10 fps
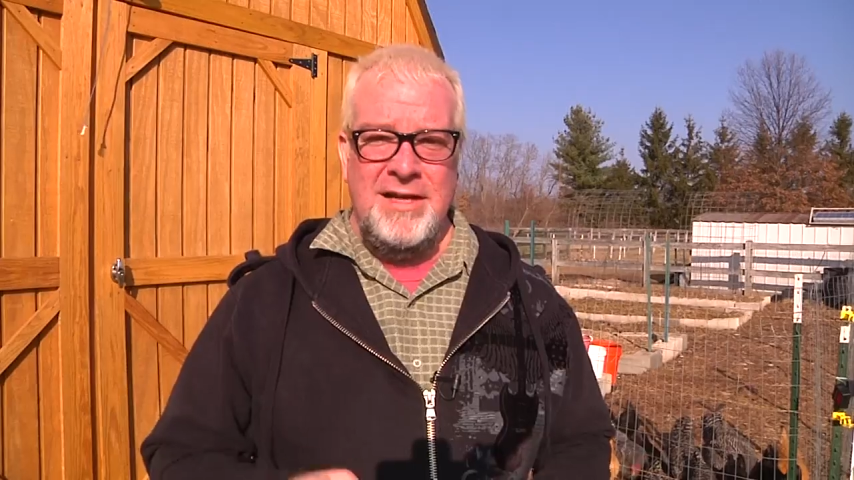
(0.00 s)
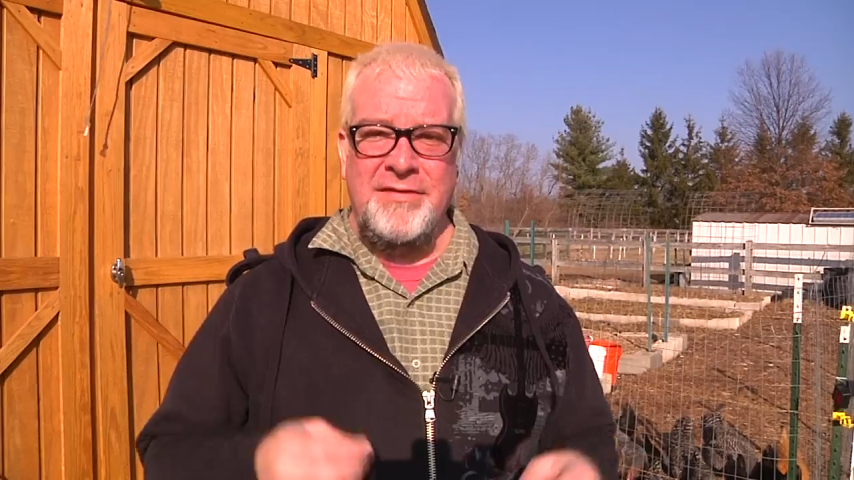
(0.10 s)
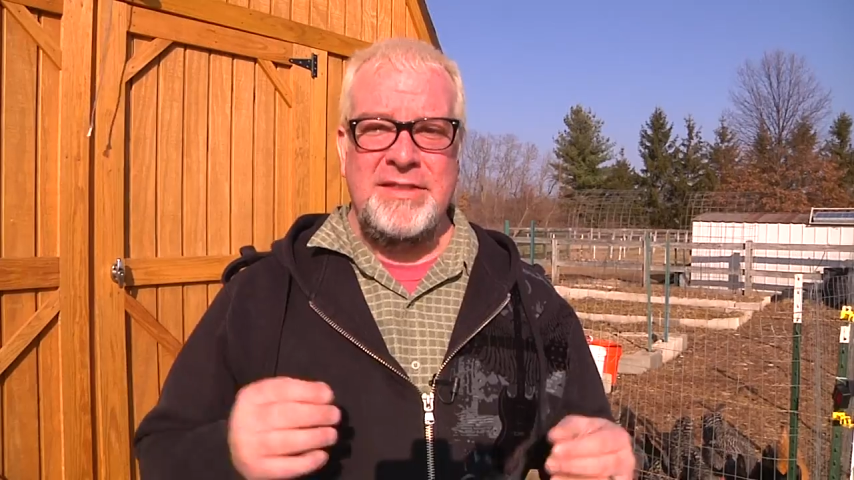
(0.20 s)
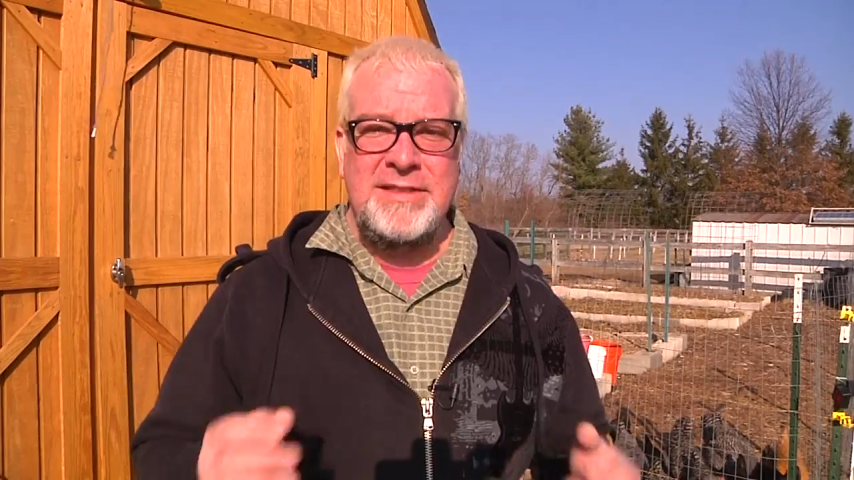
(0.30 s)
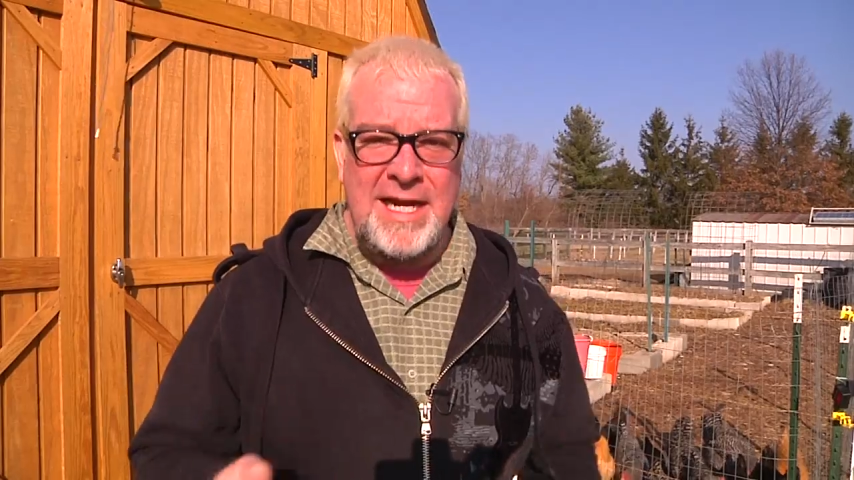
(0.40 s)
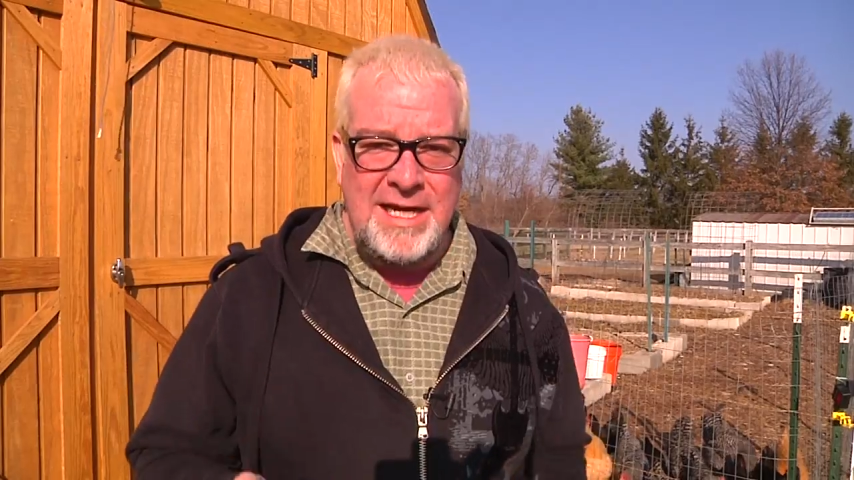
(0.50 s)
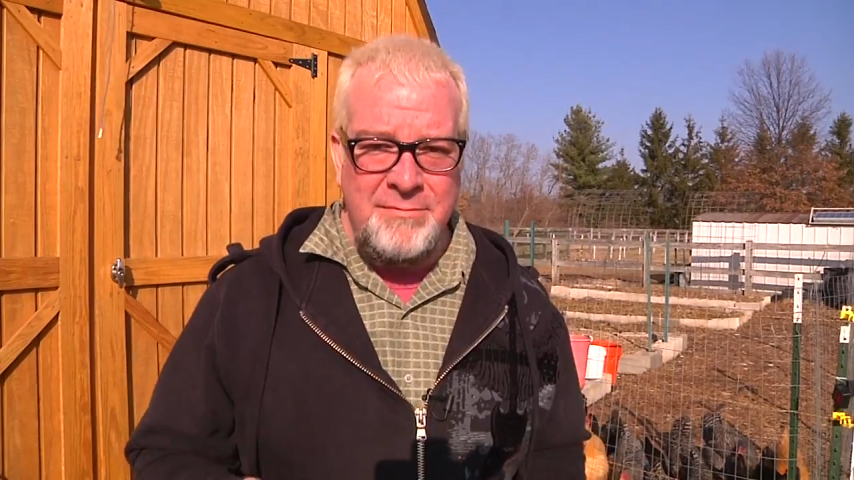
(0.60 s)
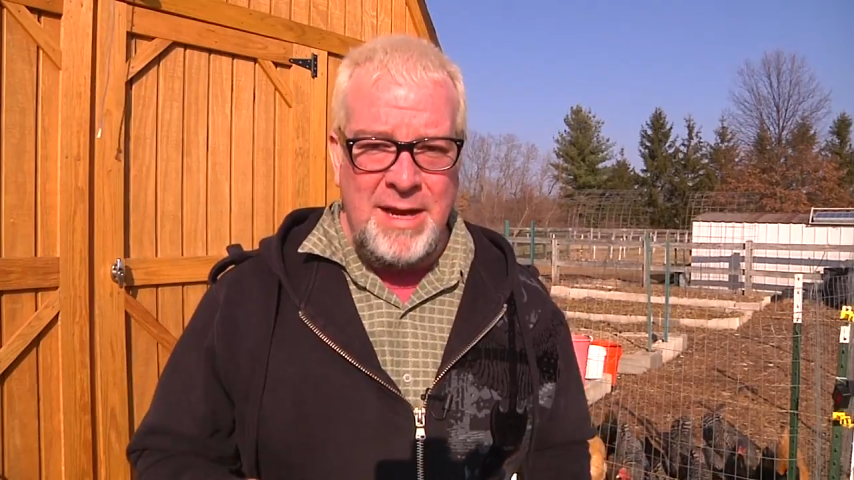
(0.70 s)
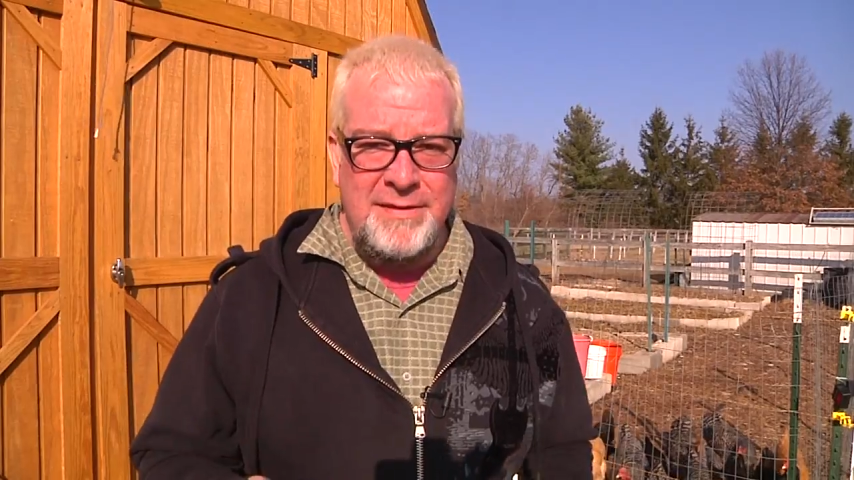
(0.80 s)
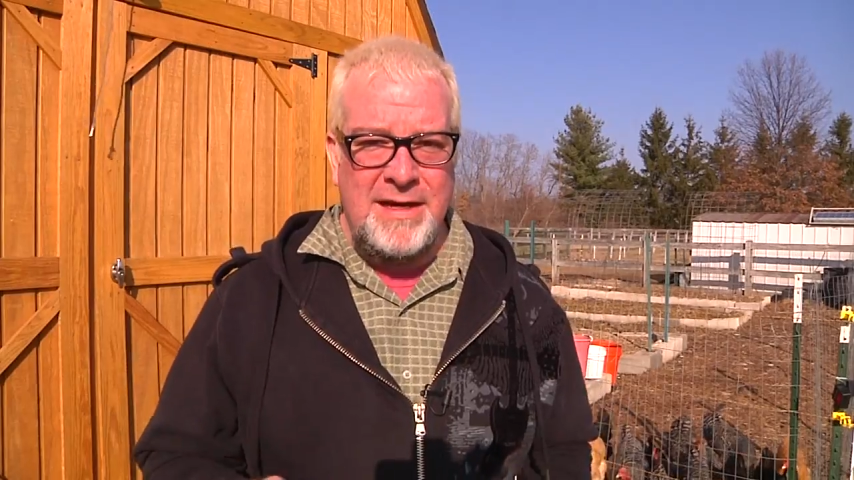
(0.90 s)
Now the second
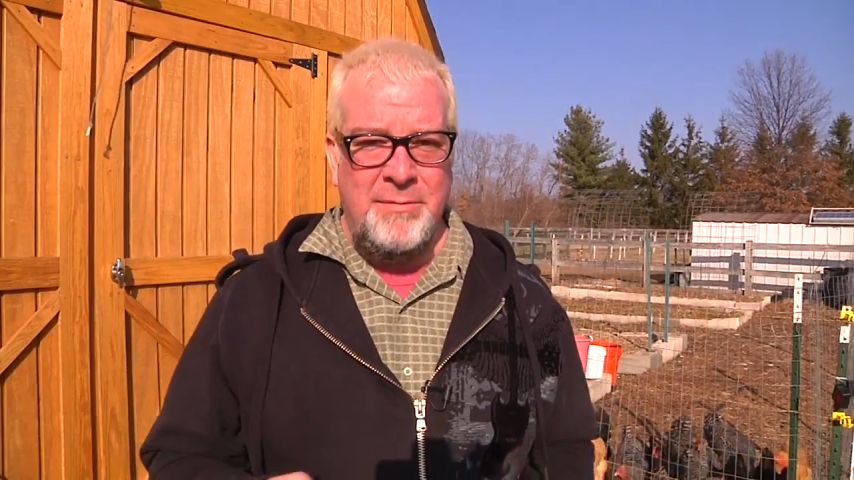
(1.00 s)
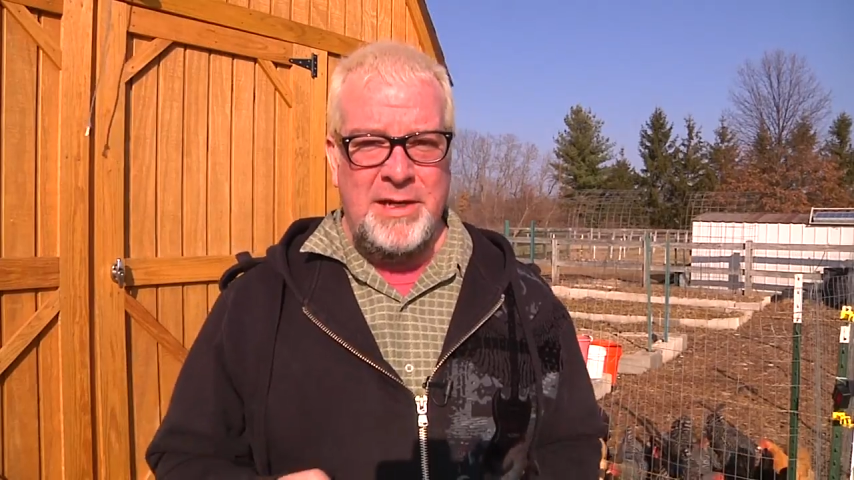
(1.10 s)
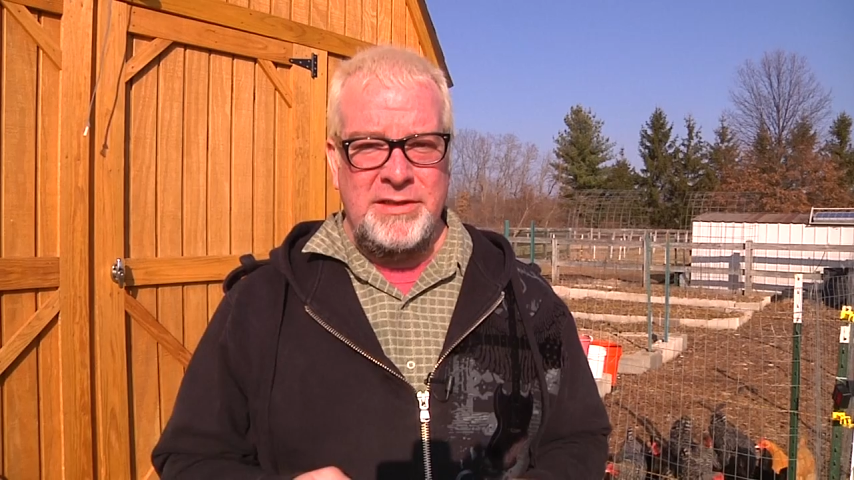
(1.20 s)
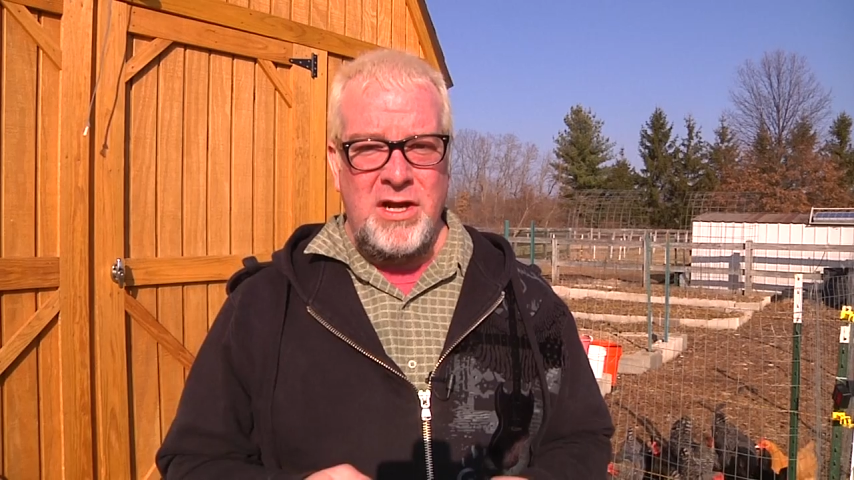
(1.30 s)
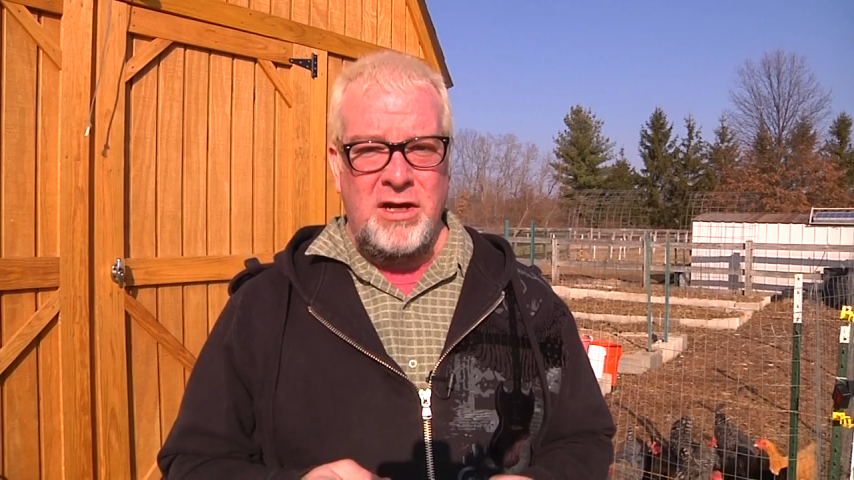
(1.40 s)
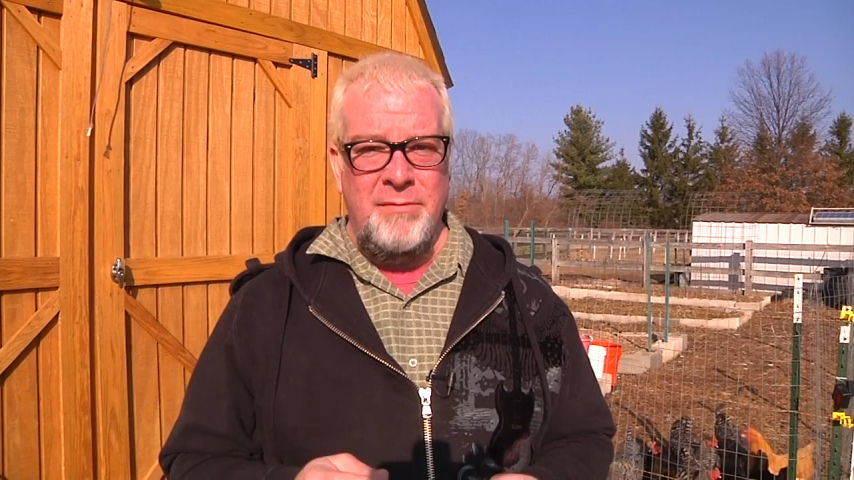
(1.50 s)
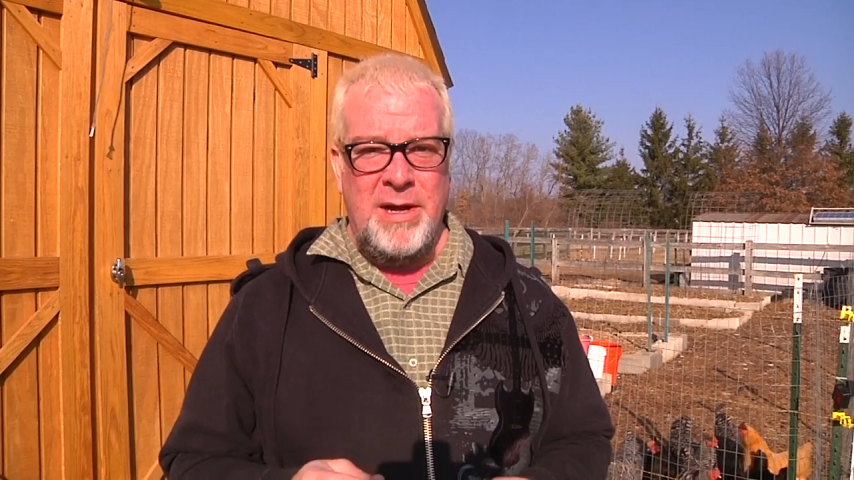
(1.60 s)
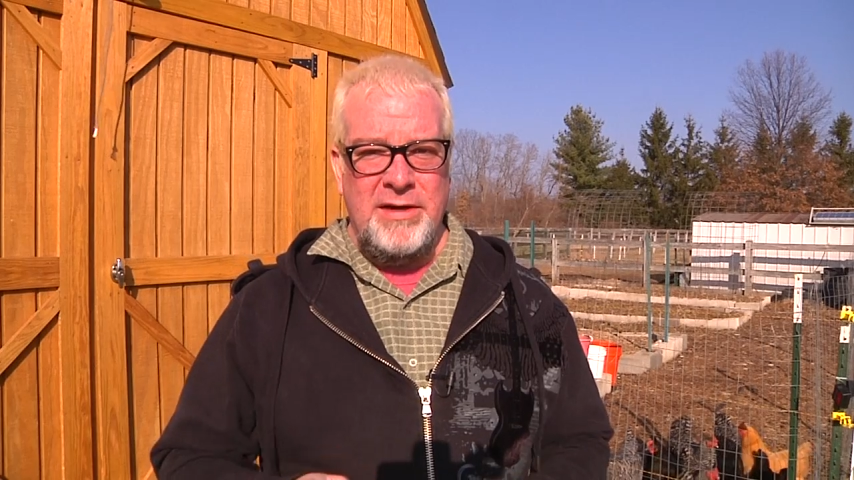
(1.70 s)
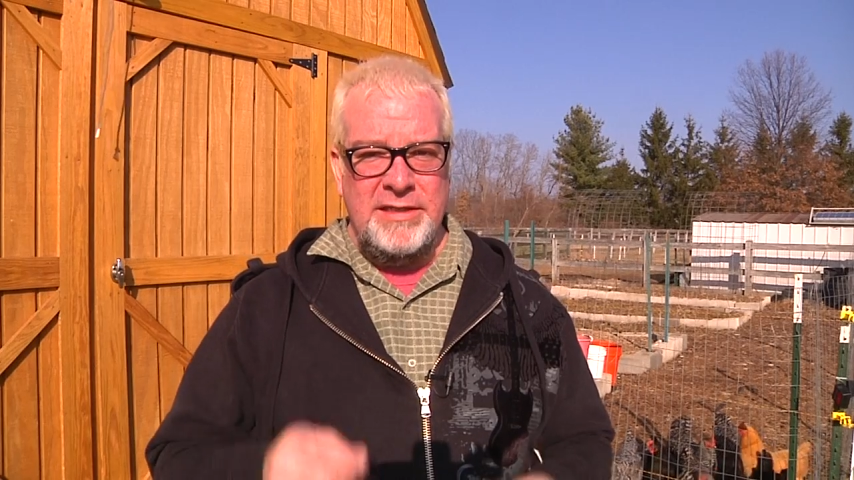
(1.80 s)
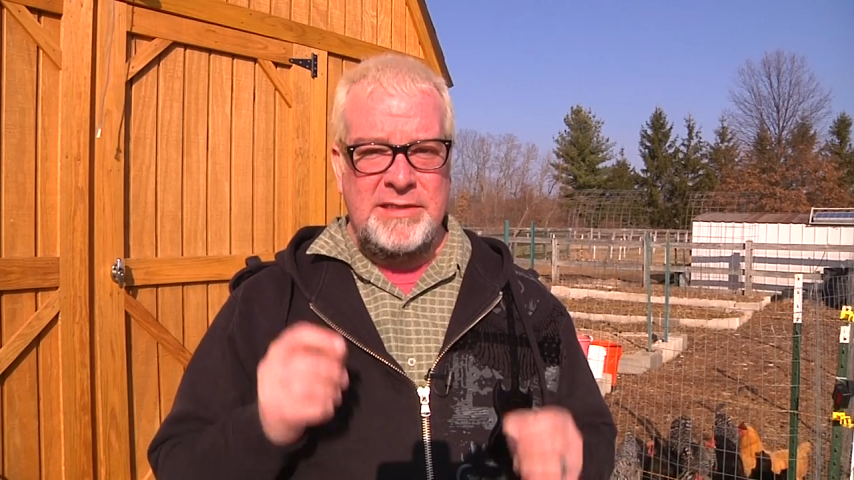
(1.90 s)
method I'm going to talk about is